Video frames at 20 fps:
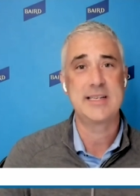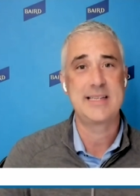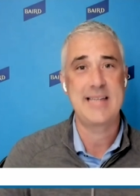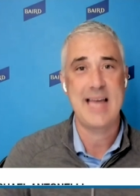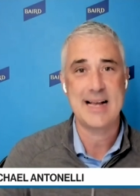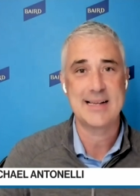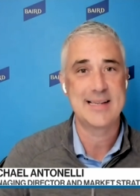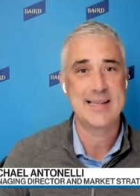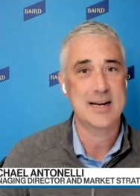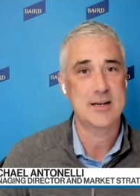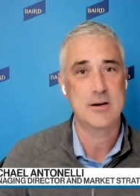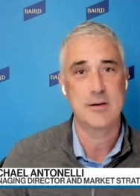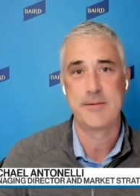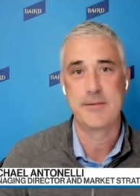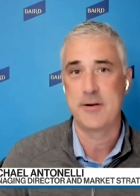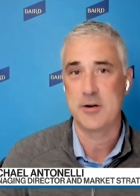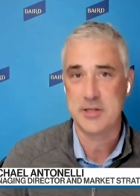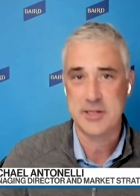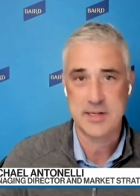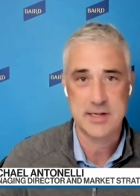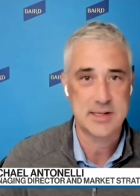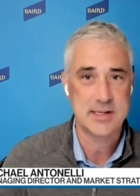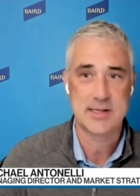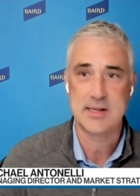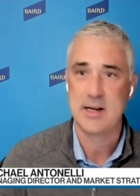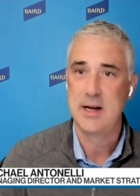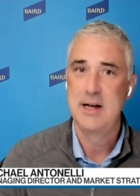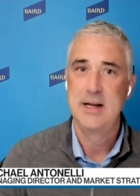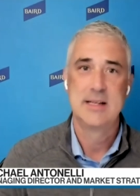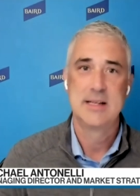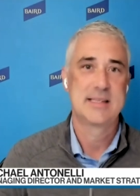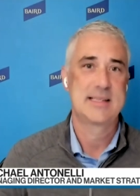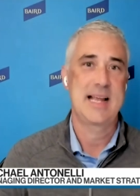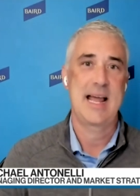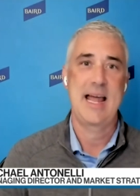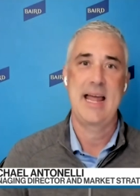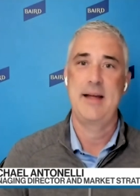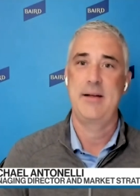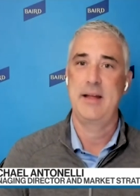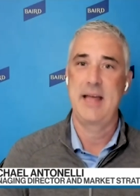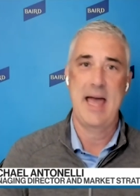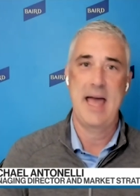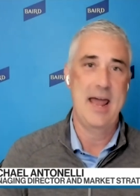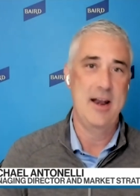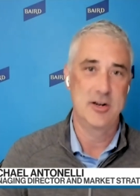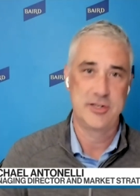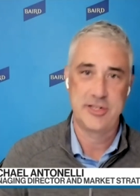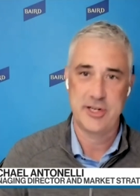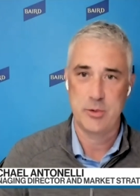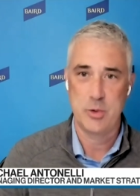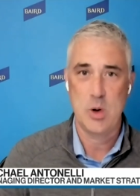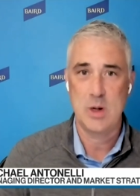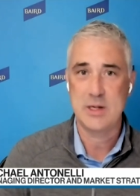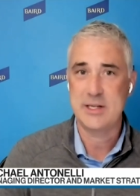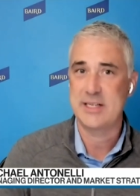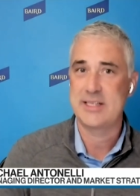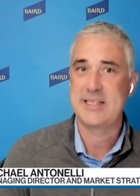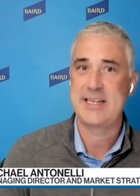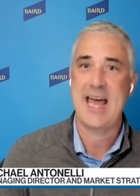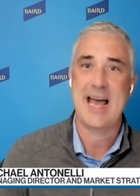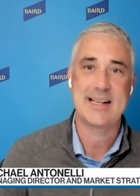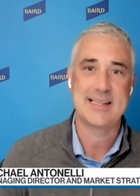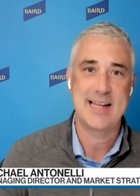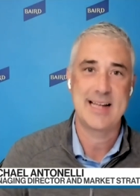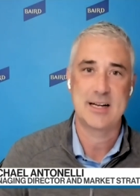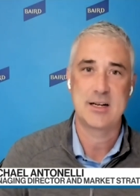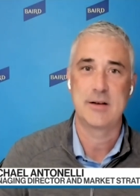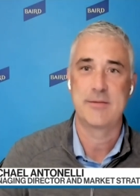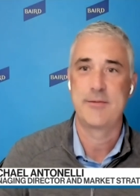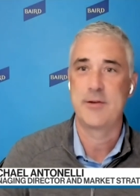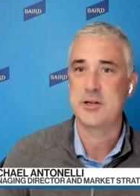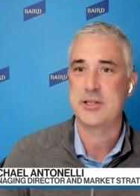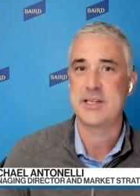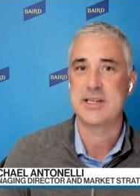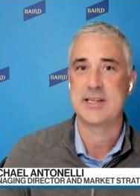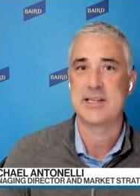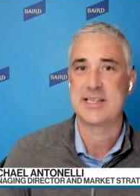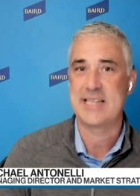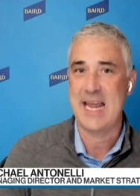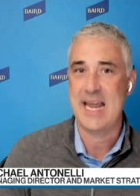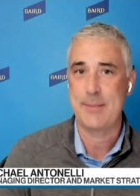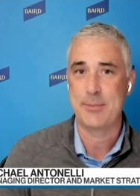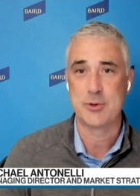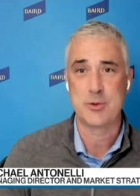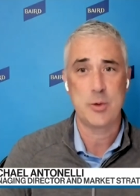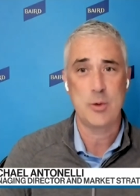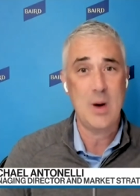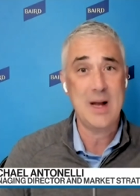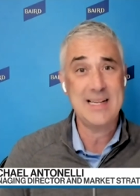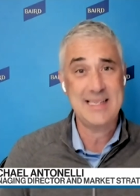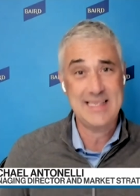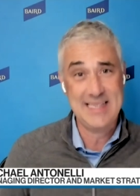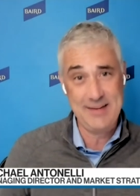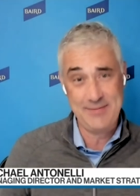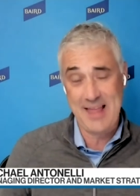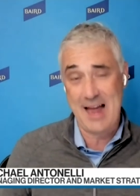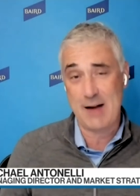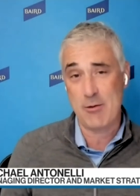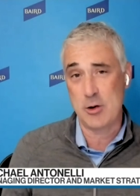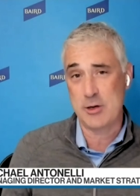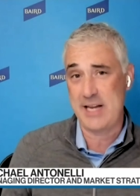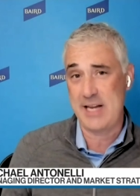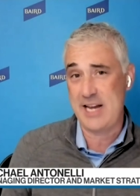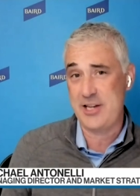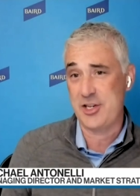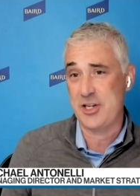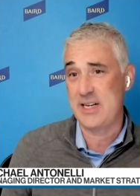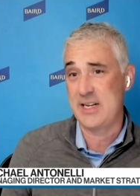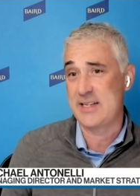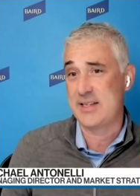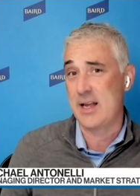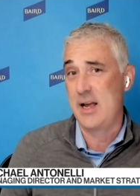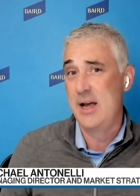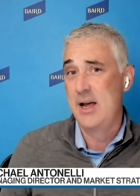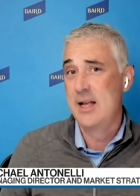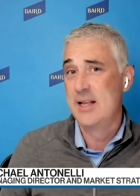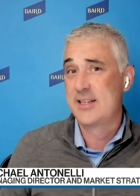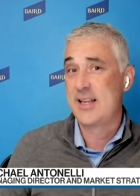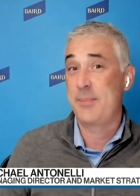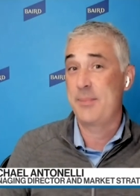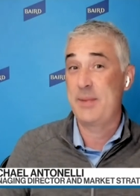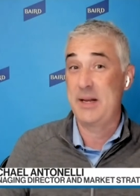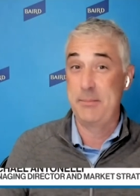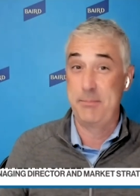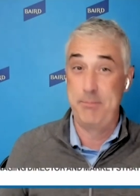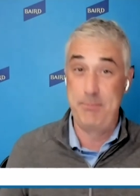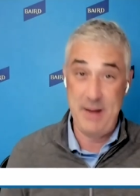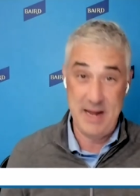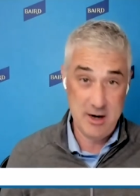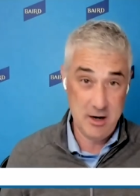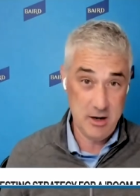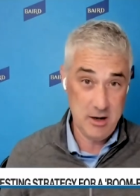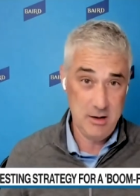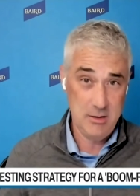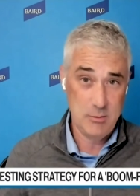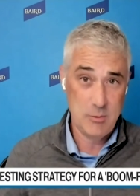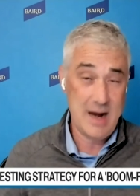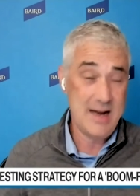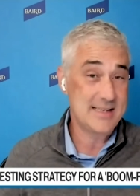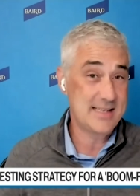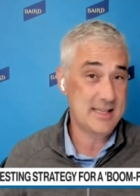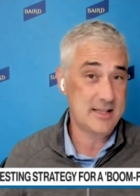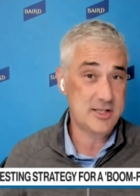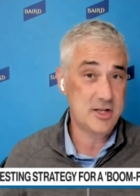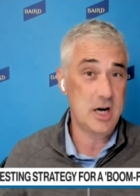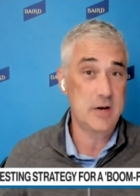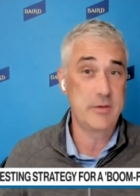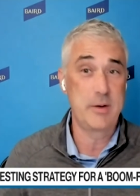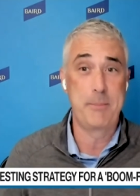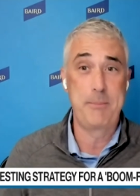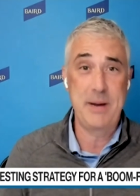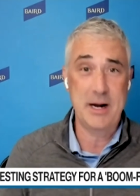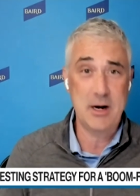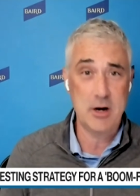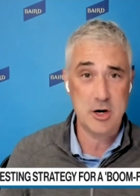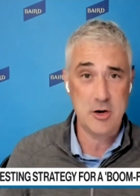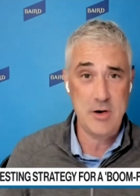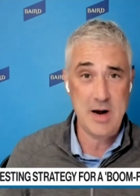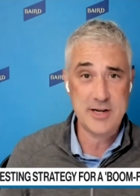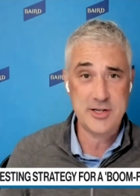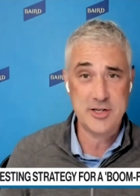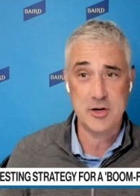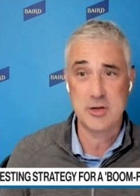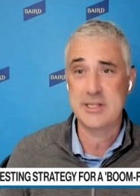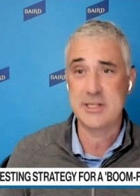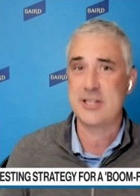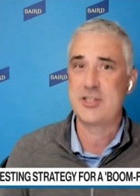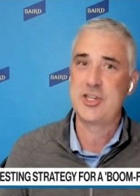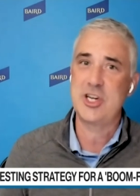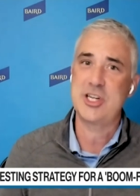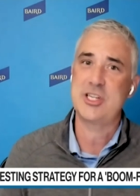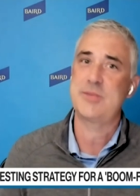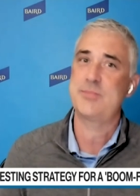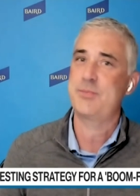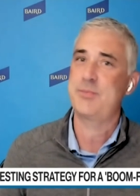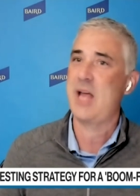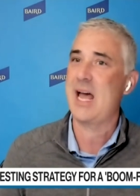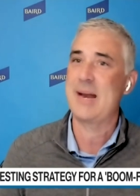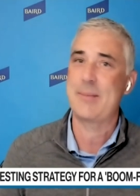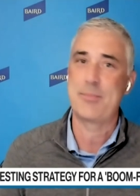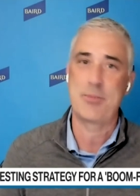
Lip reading: tech sector versus, say, energy. We watch the tech sector versus staples. We want to see if that rotation is something bigger, right? Is it the start of a bigger correction, or is it just kind of